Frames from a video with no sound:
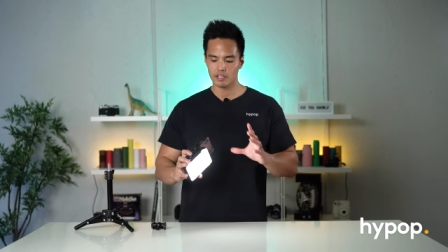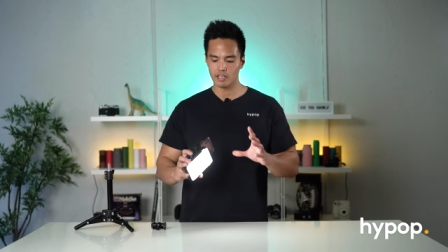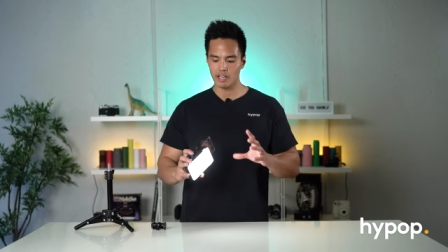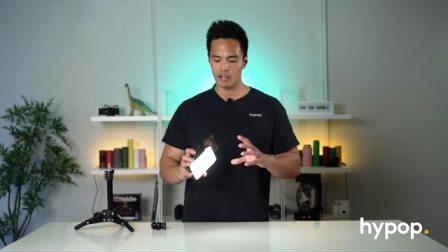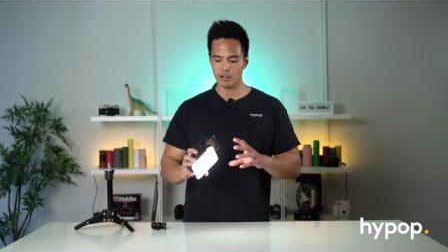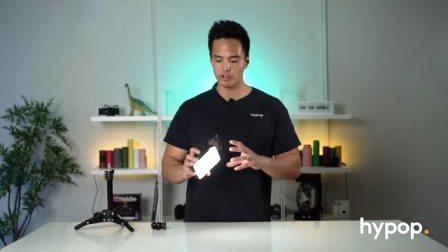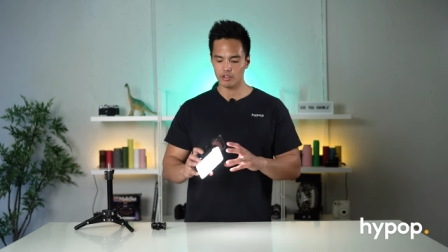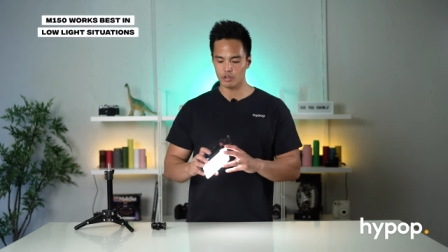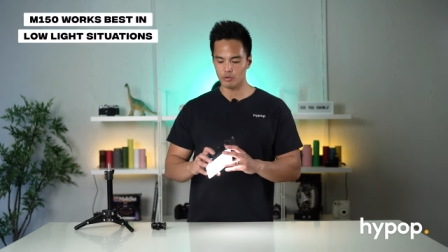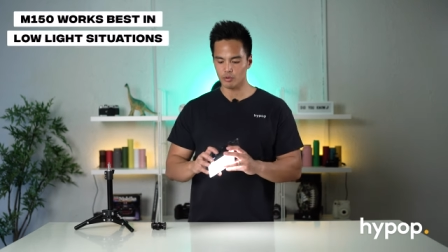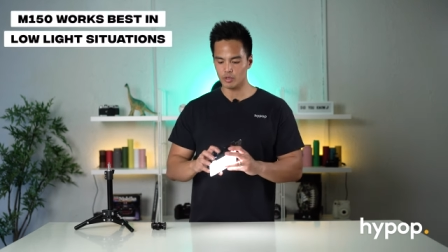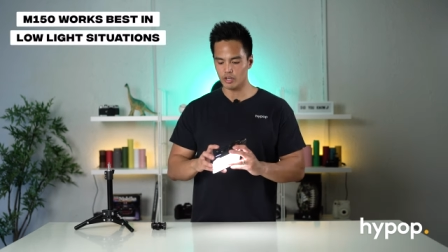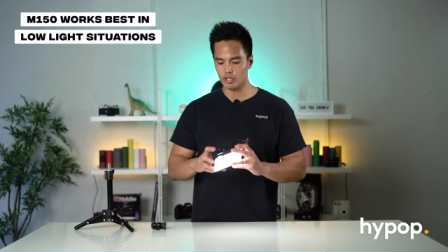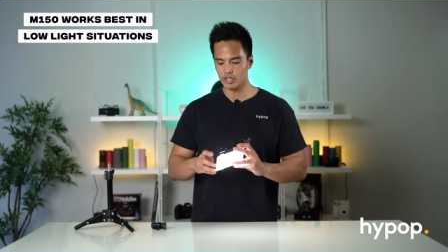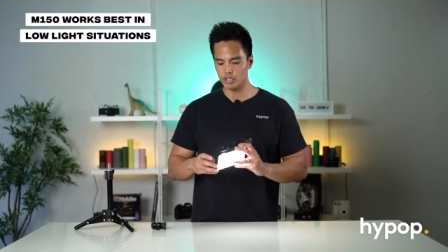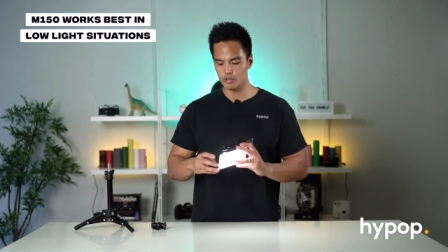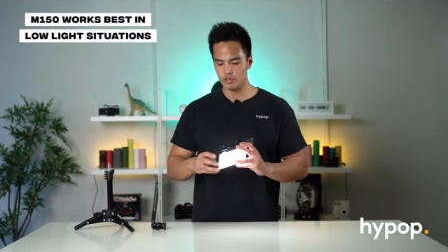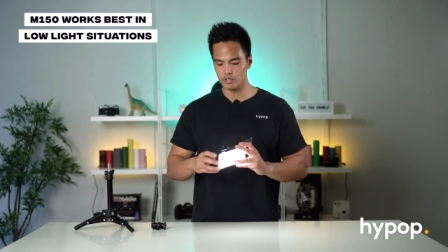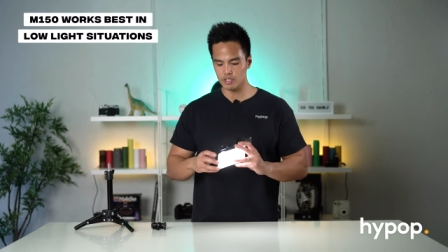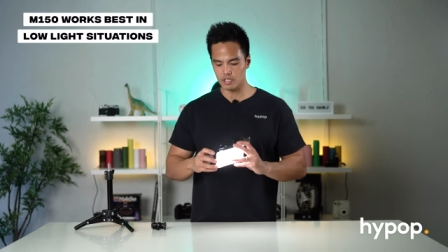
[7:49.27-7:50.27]
Now, you would
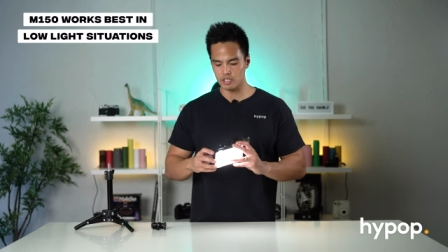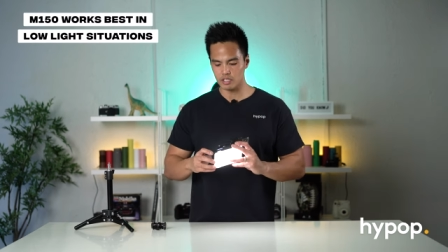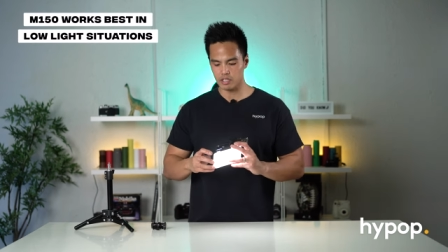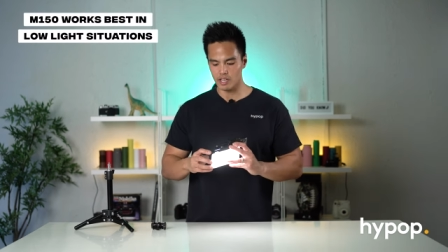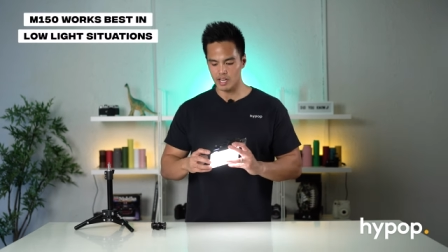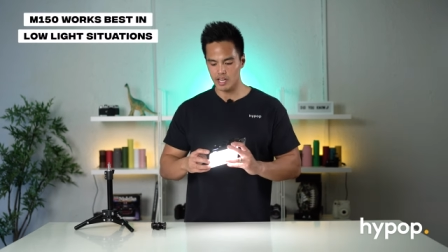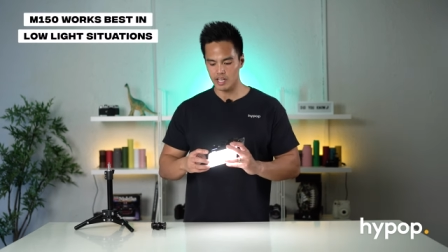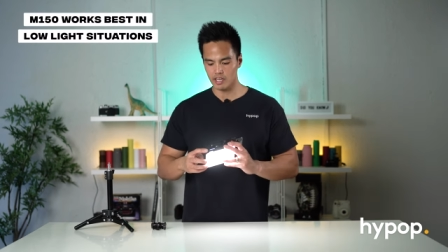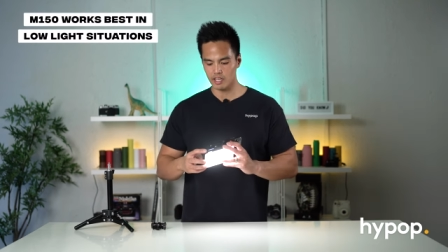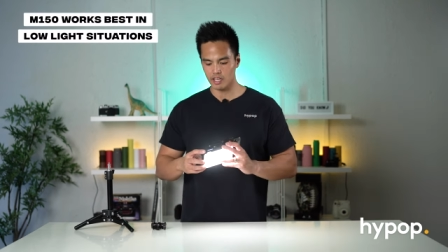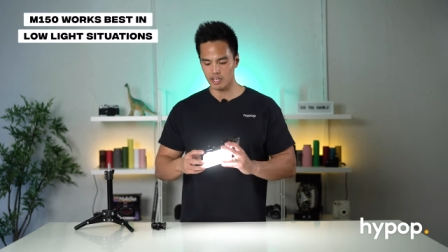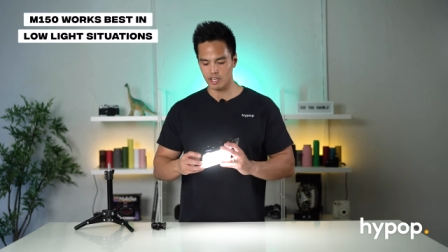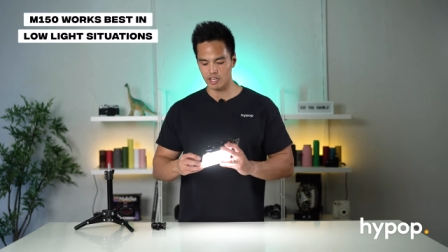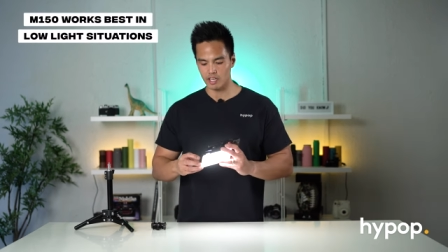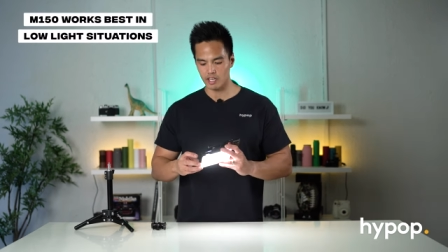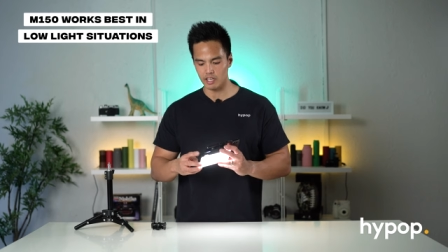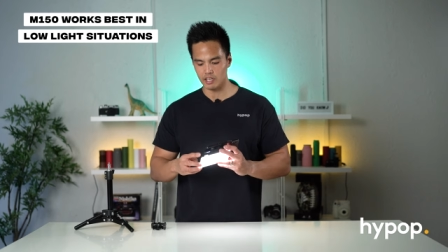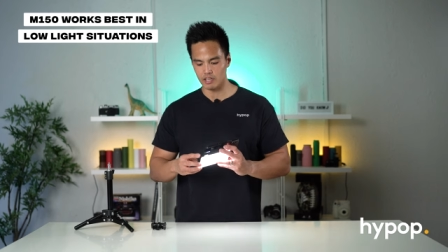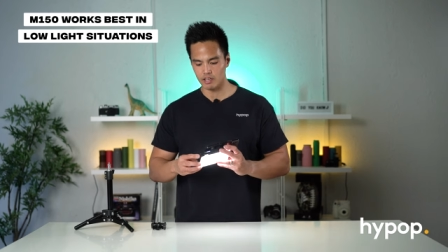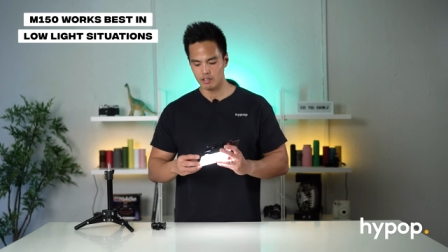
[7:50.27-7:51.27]
only use this light
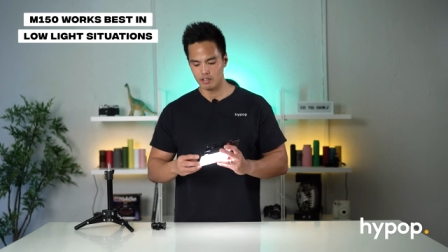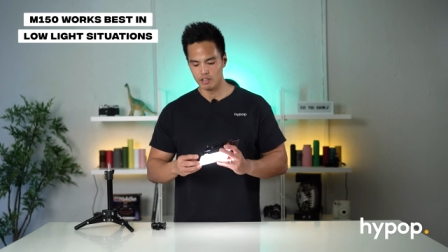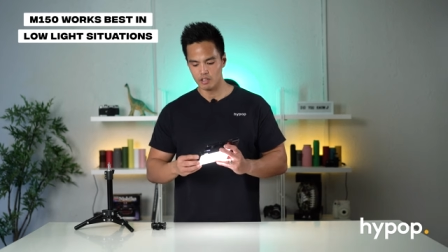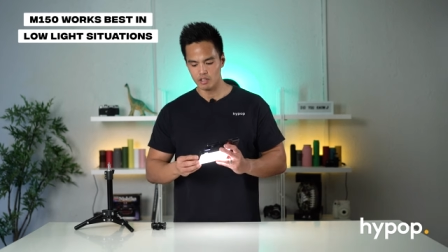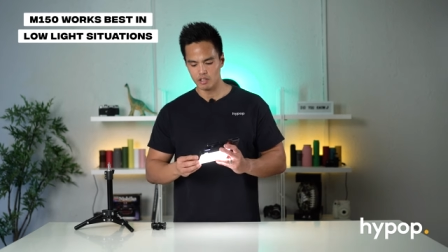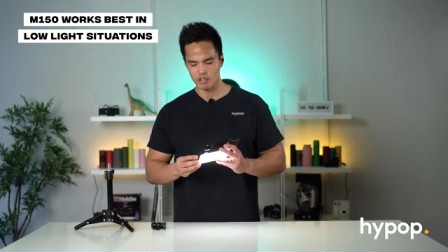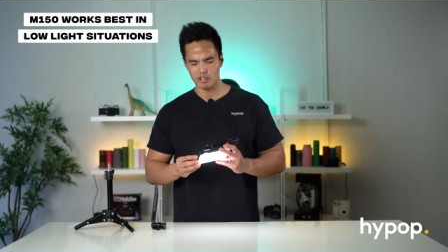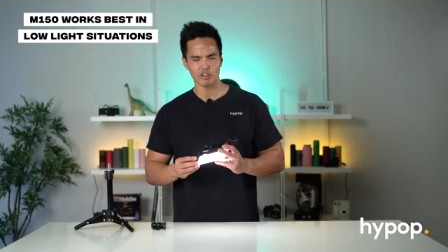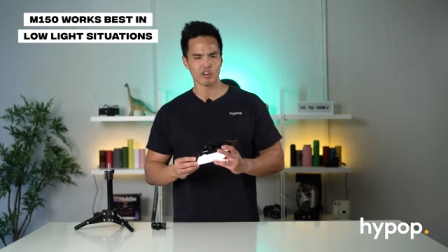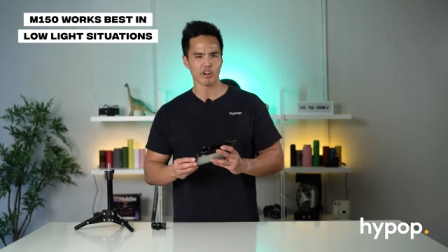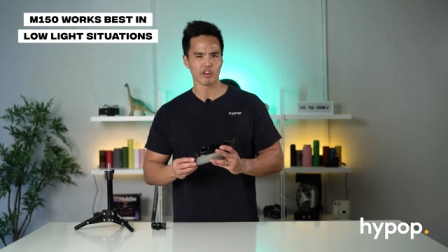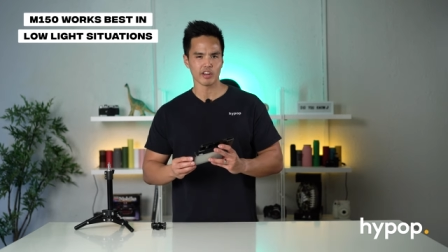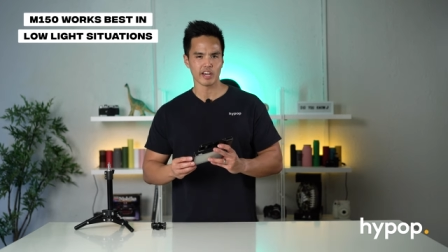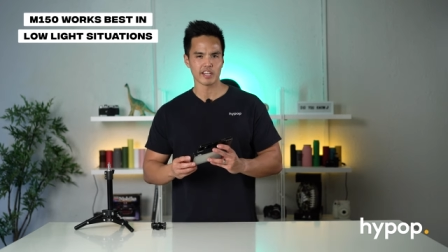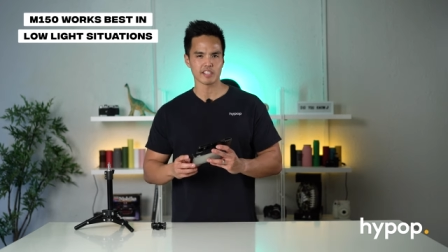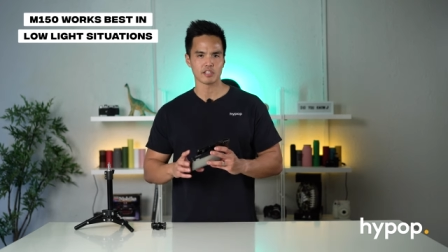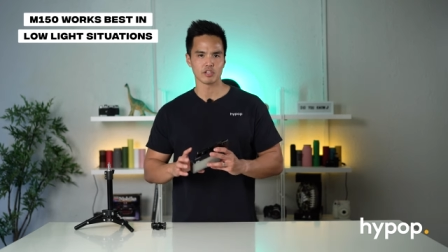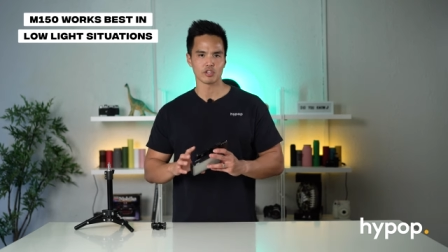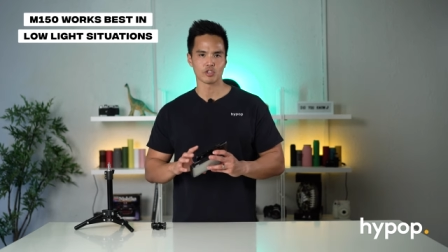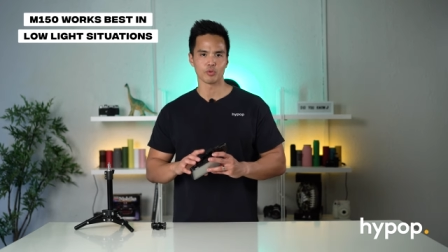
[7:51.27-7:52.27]
in low
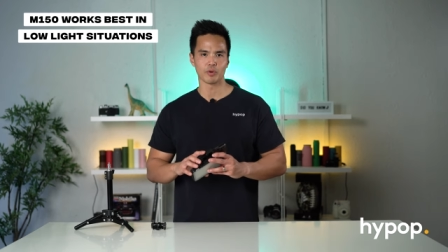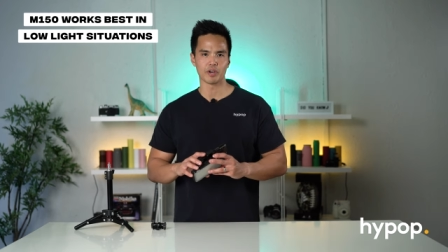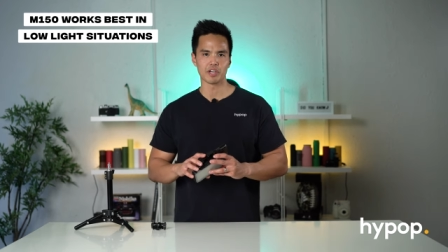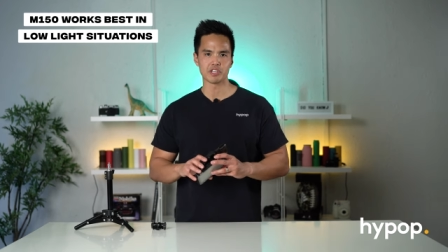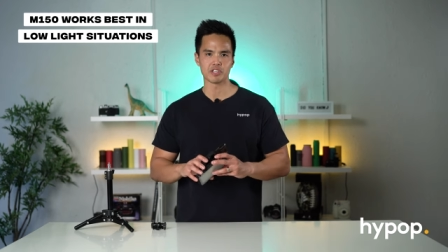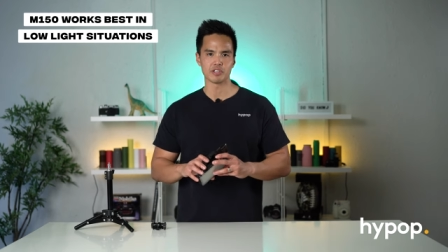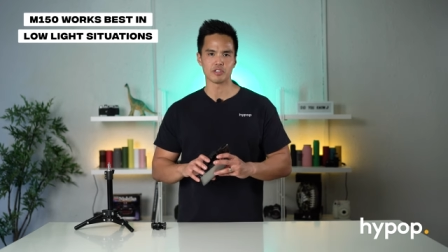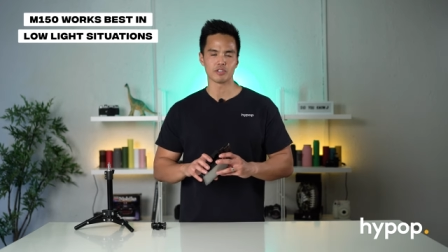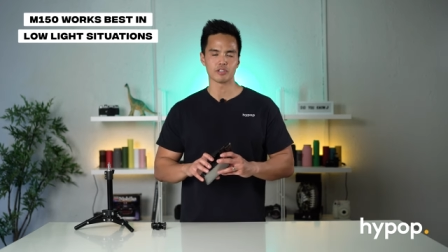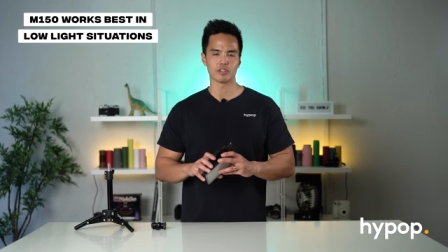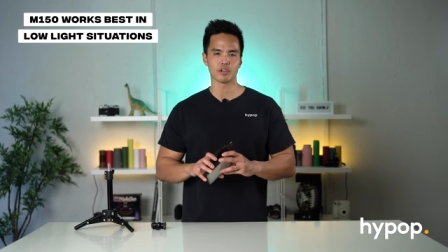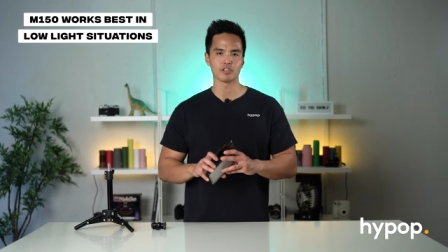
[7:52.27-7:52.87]
light situations.